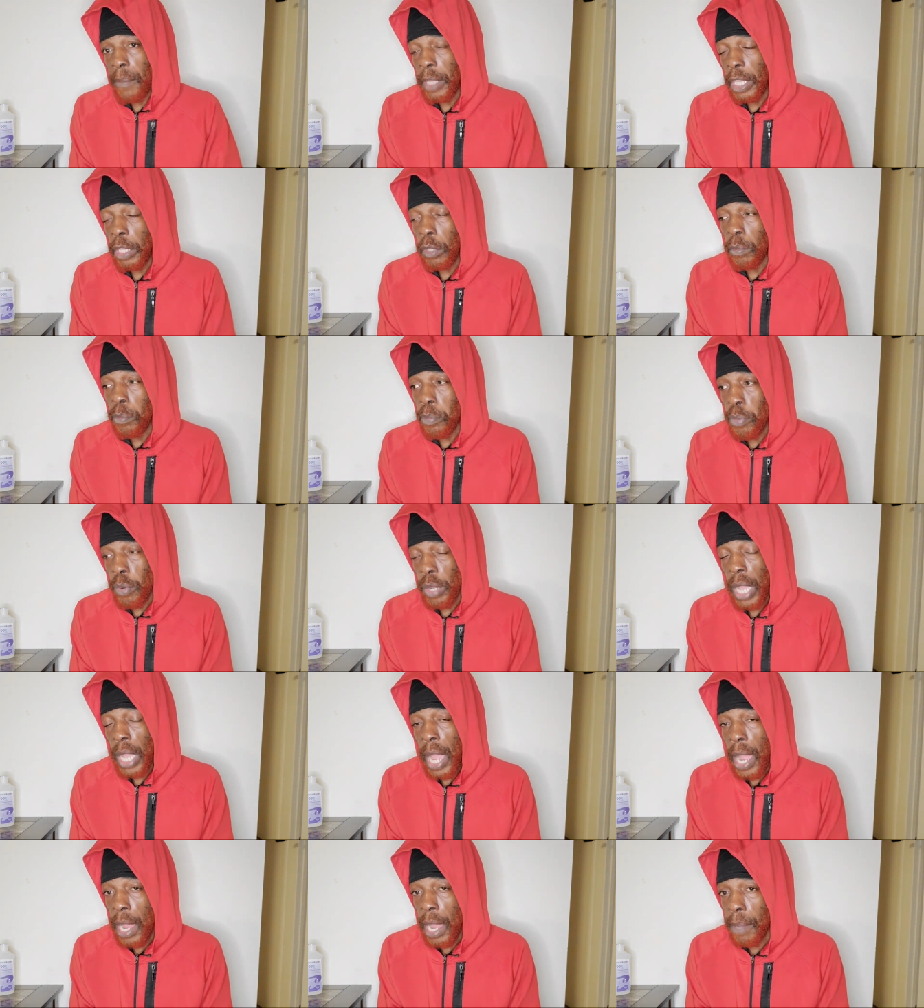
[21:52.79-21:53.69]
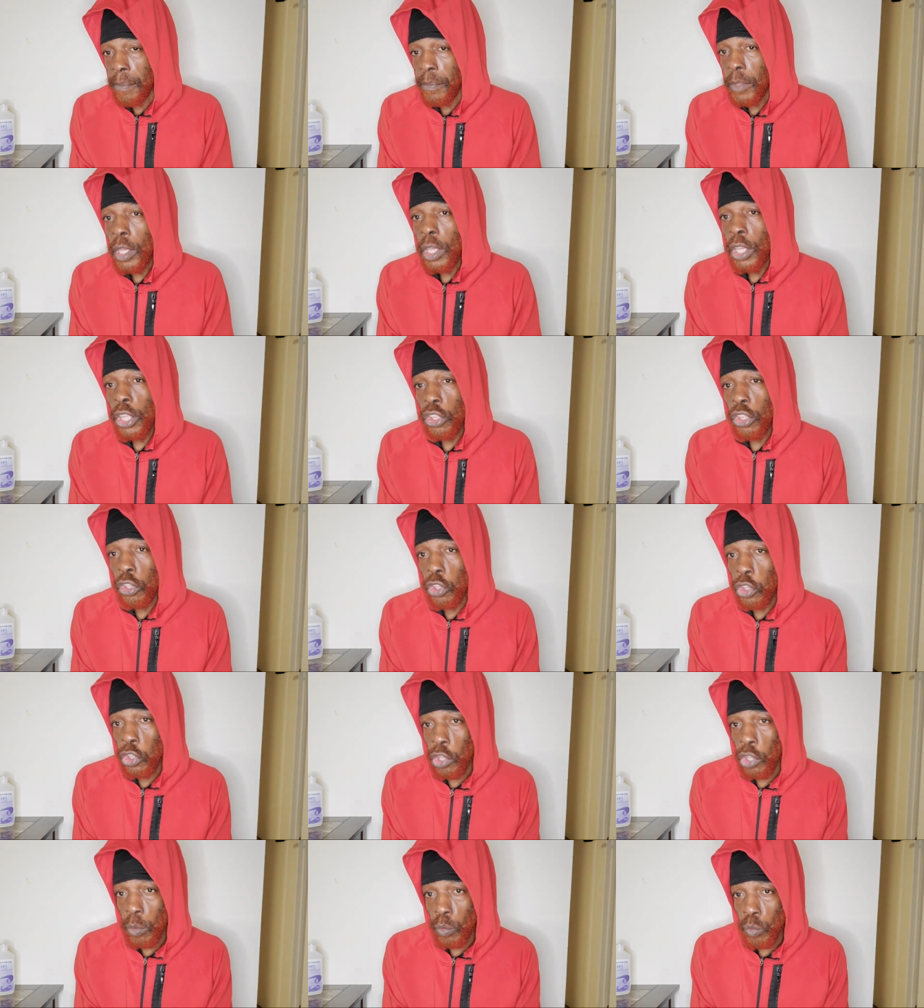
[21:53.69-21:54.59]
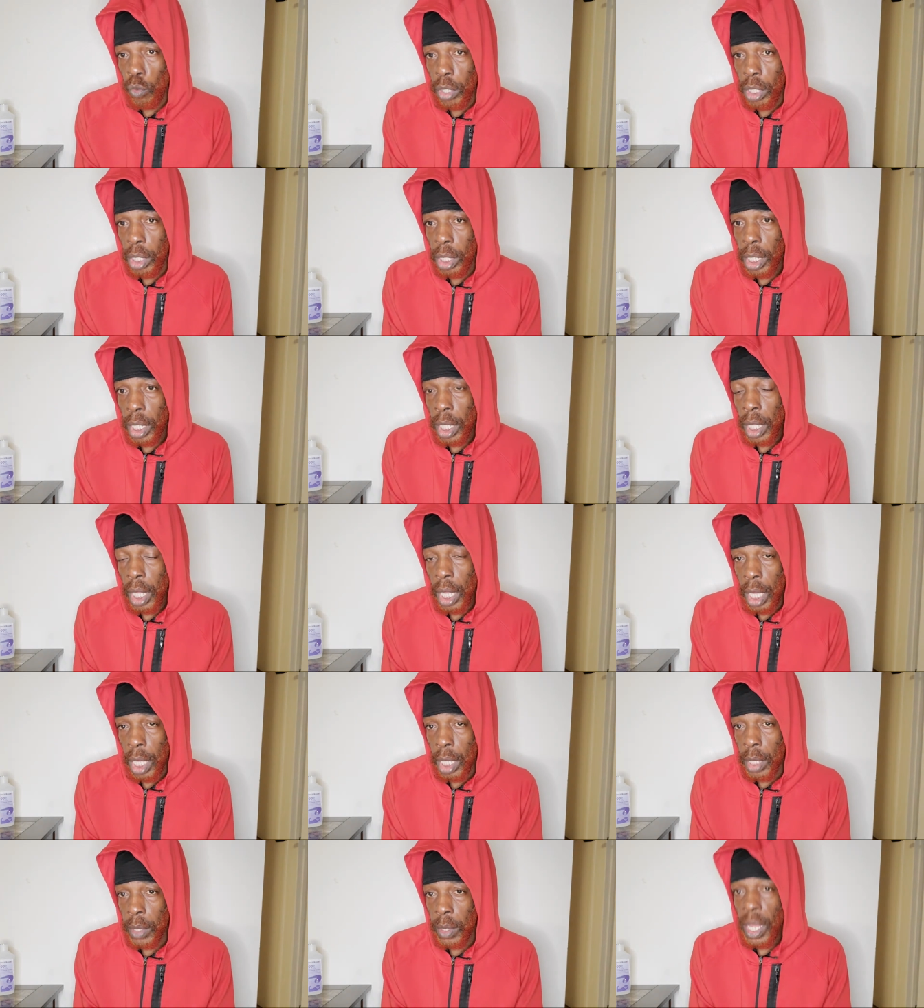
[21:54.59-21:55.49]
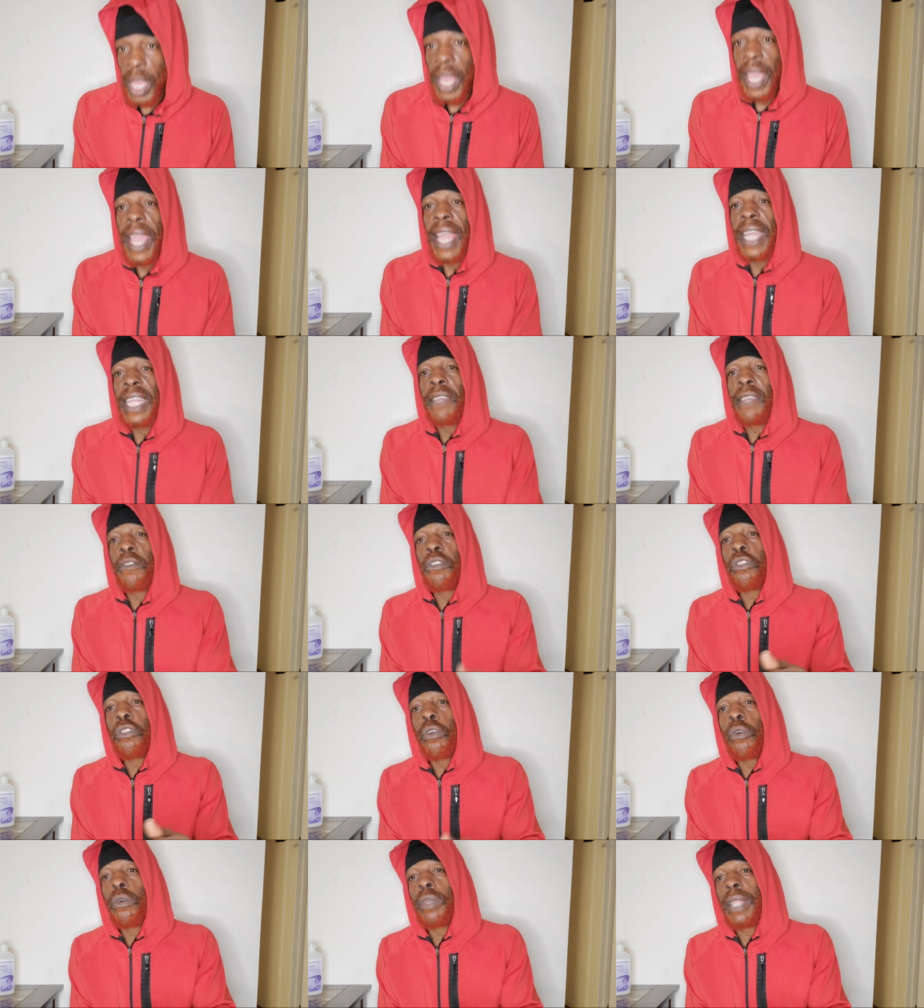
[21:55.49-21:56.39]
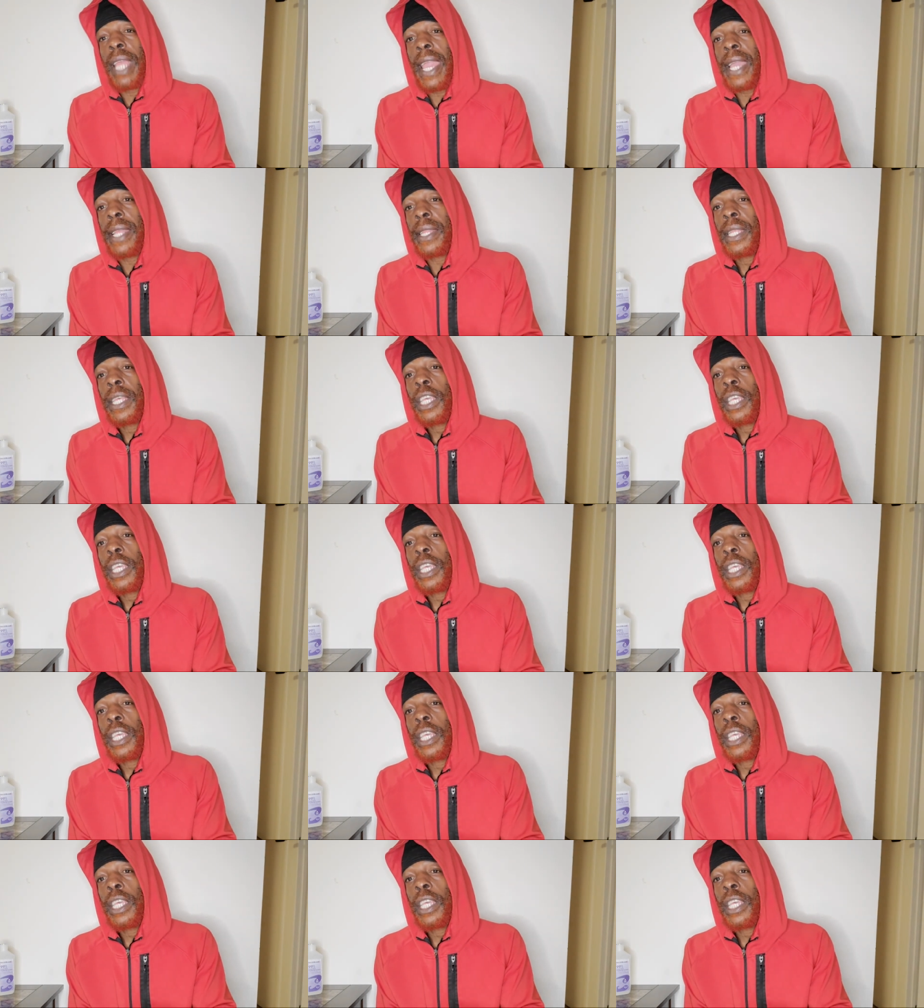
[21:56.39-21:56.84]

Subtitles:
It could bring harm to someone else. And even know that,